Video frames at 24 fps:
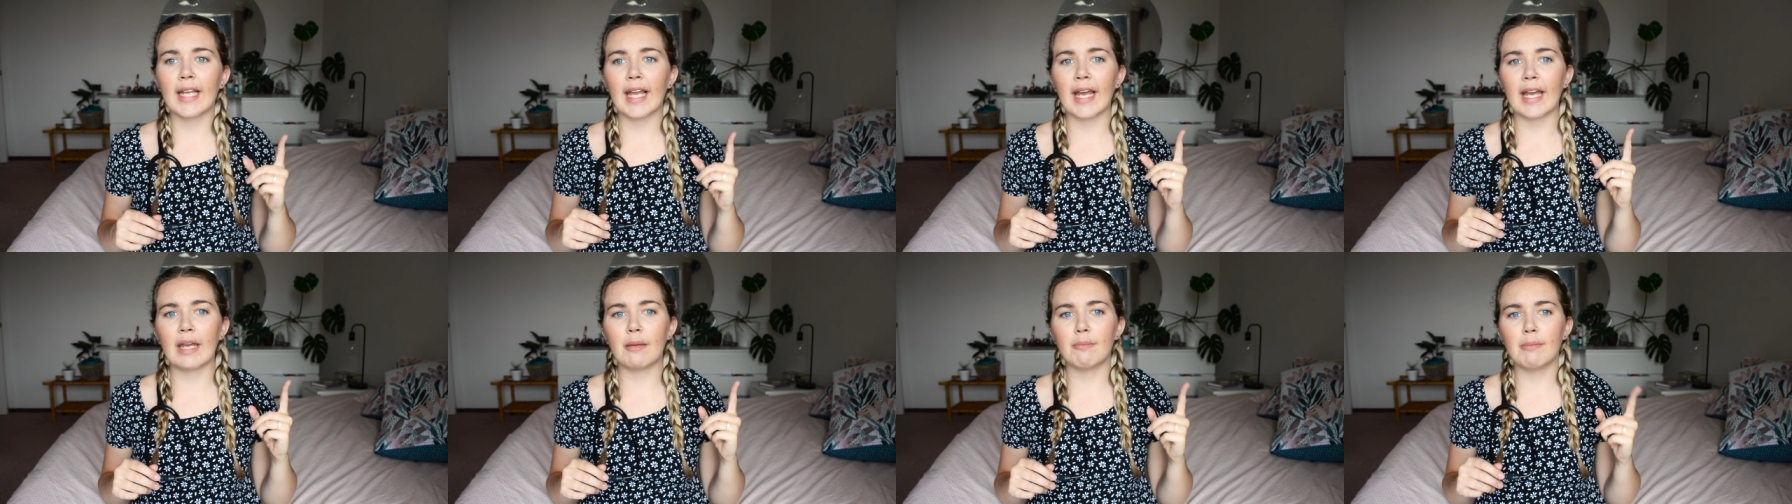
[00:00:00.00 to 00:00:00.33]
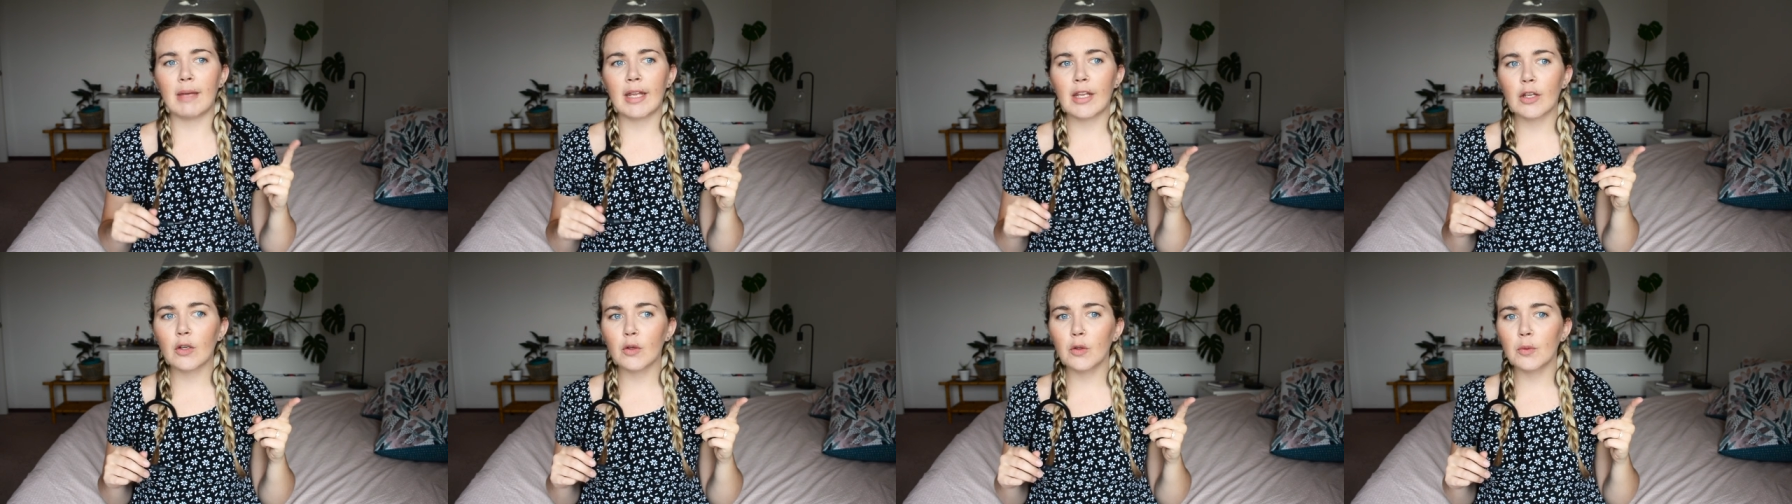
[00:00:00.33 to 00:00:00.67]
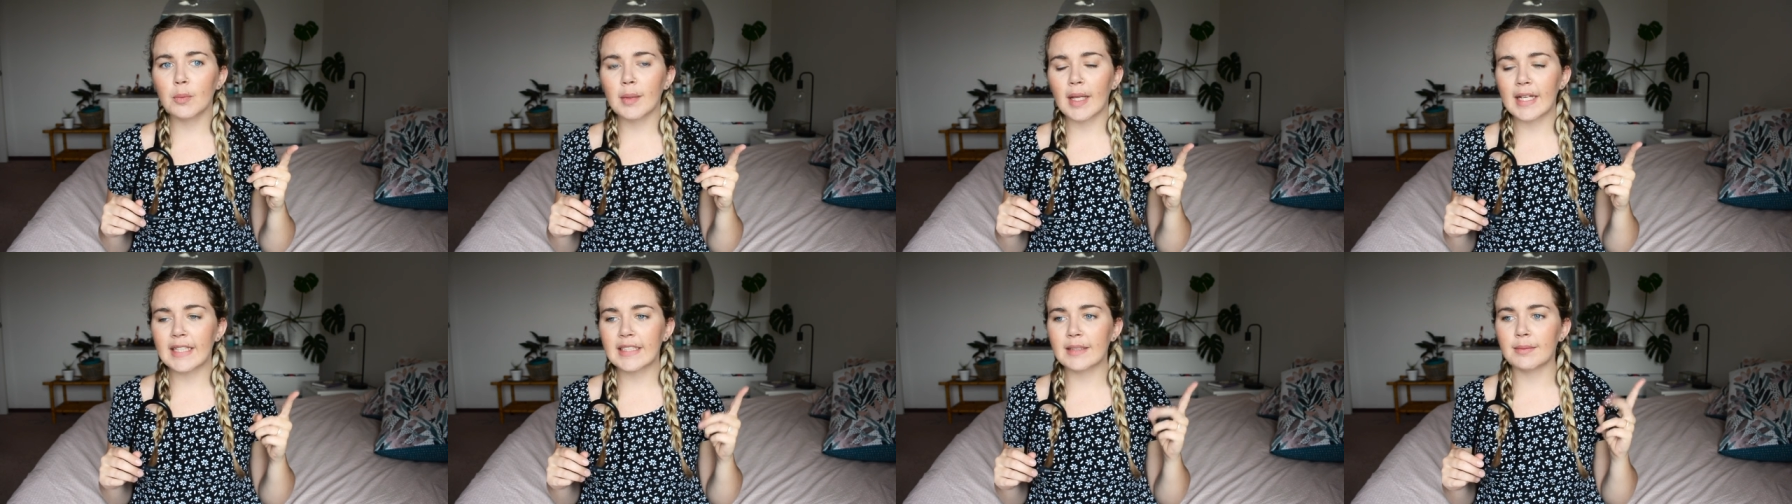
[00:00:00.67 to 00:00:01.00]
a medical
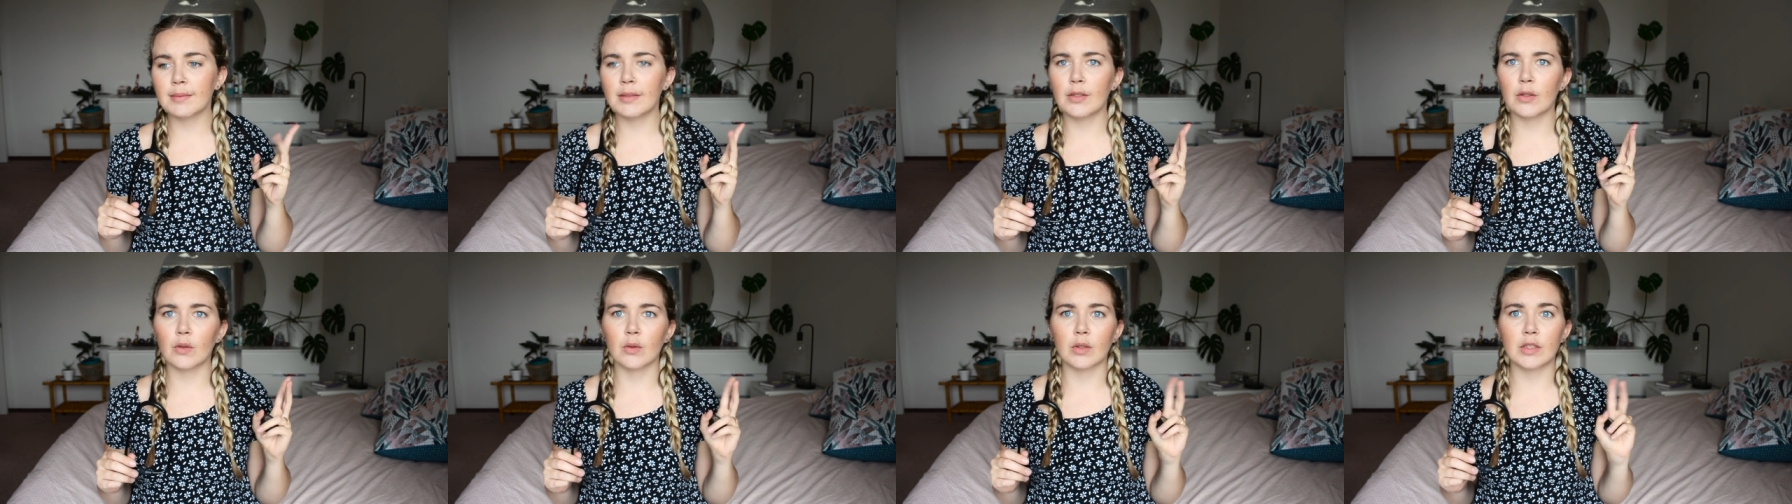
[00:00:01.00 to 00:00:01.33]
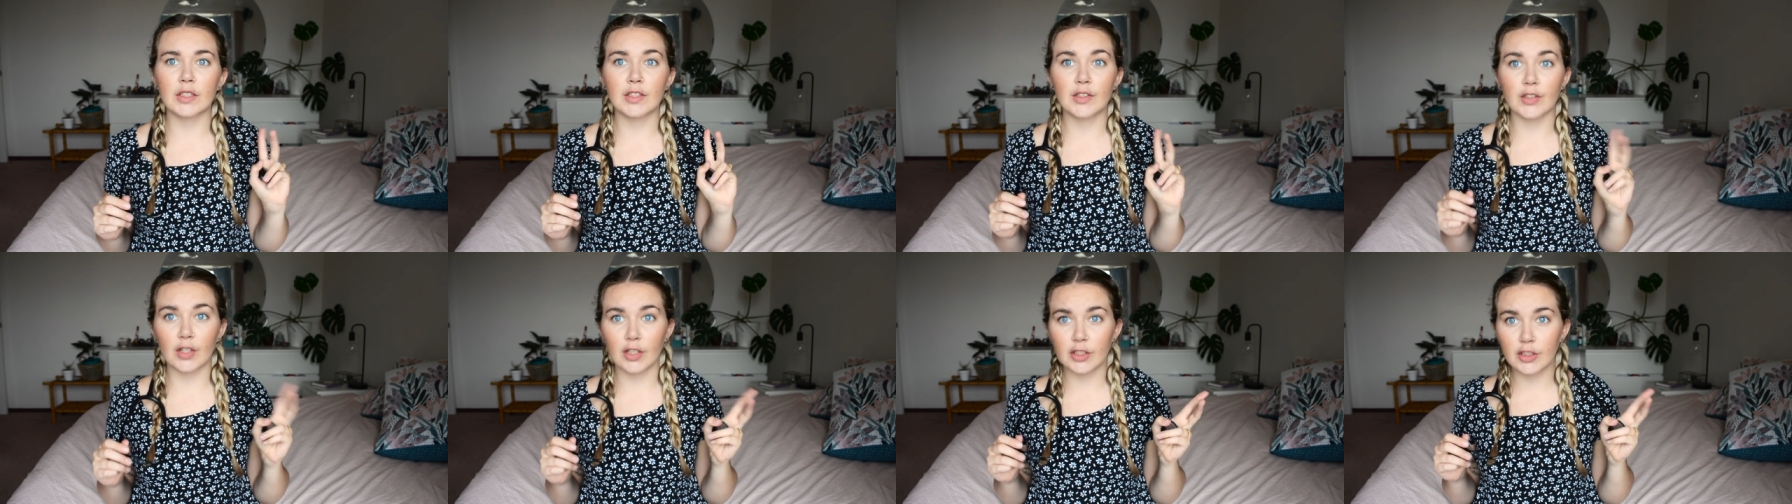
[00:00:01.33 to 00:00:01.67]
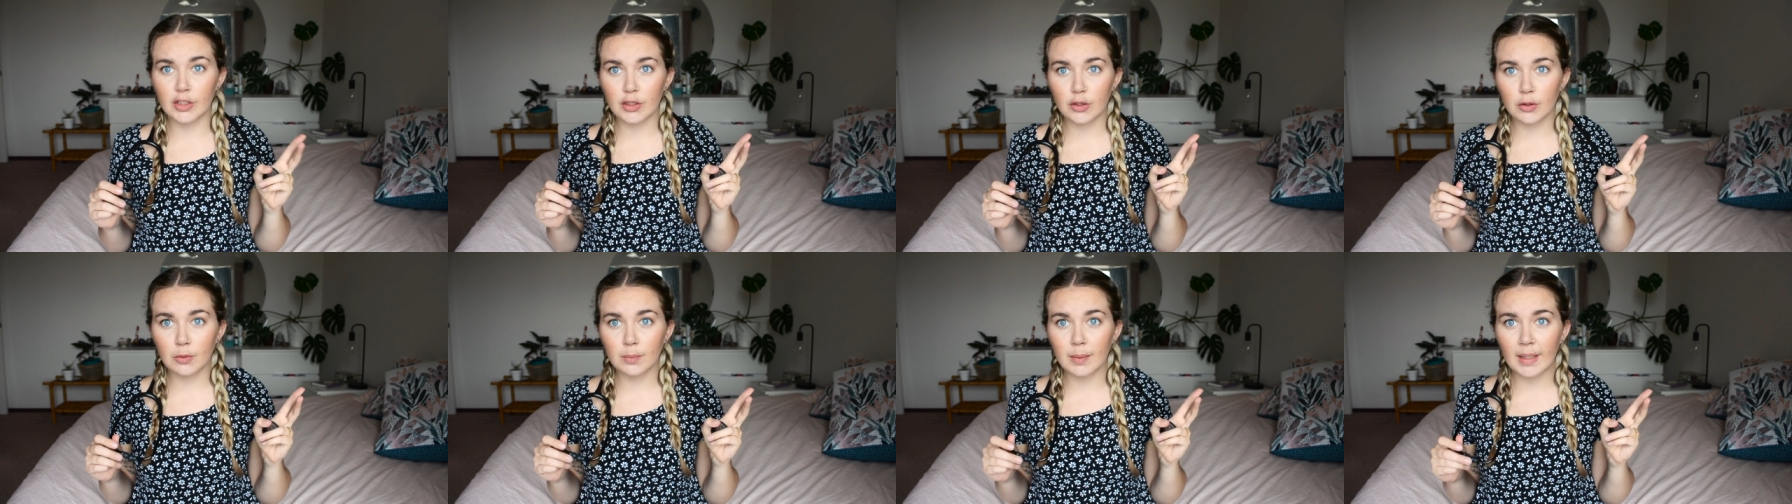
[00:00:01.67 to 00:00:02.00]
placement or a
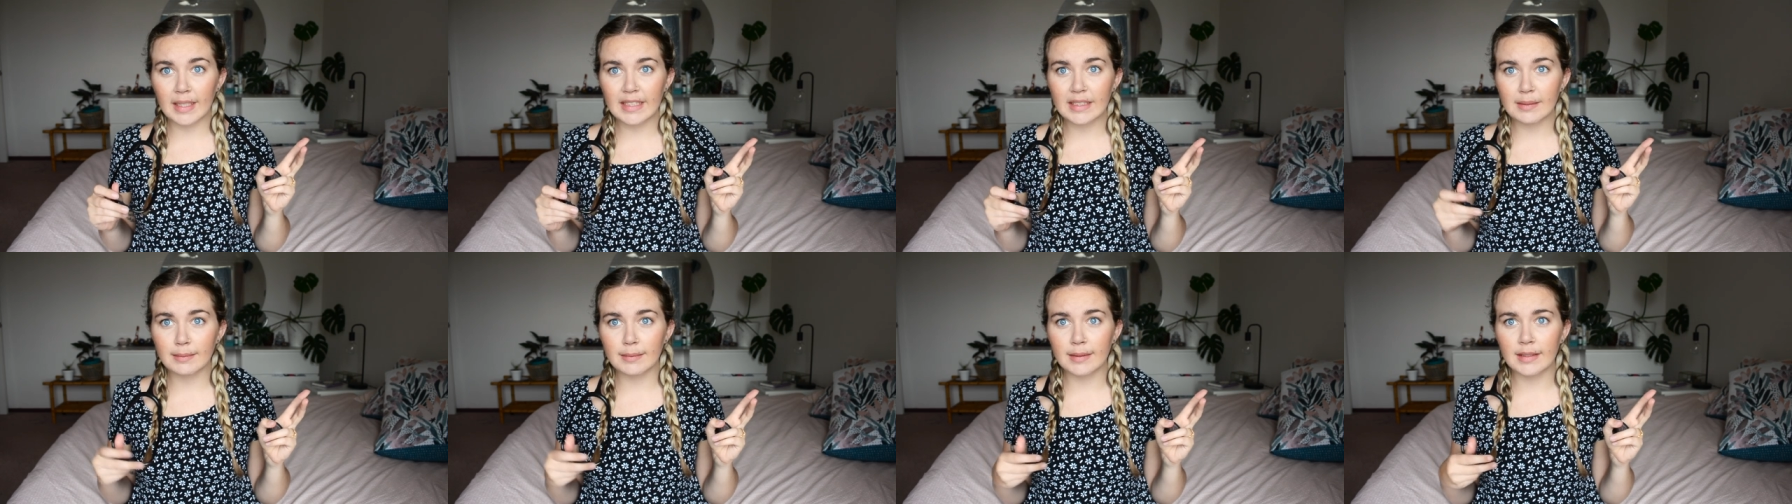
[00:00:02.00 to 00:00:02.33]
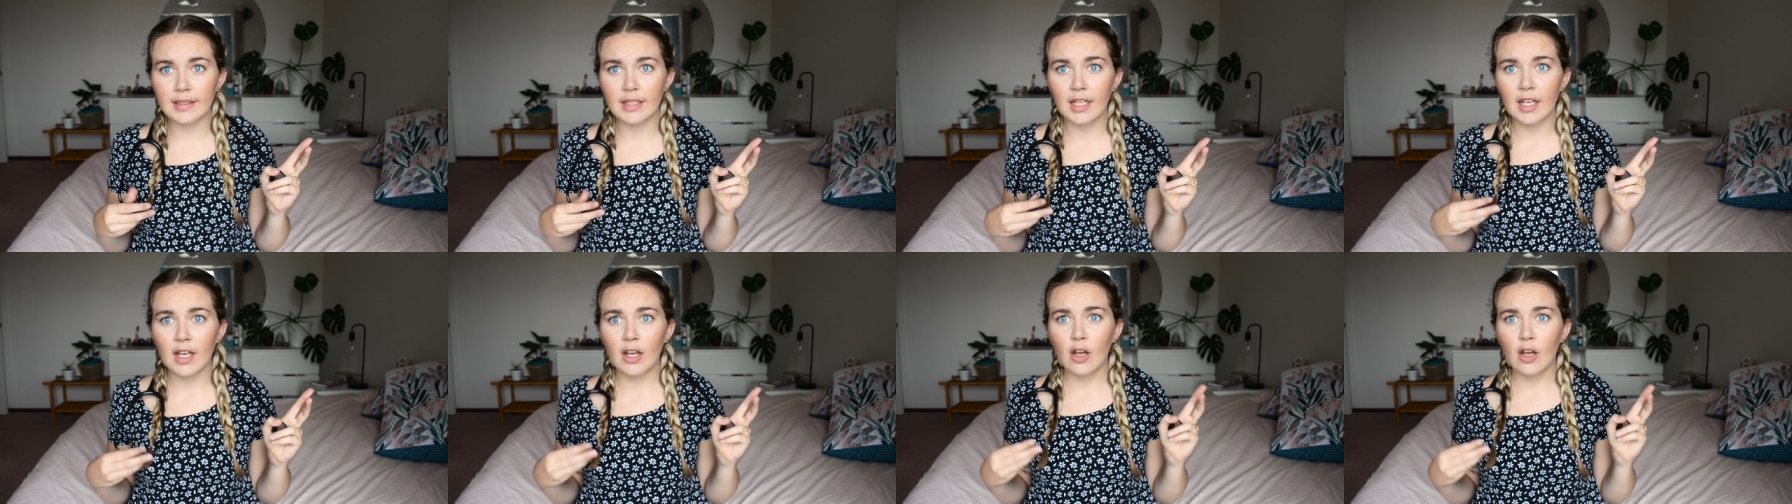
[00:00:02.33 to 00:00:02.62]
surgical placement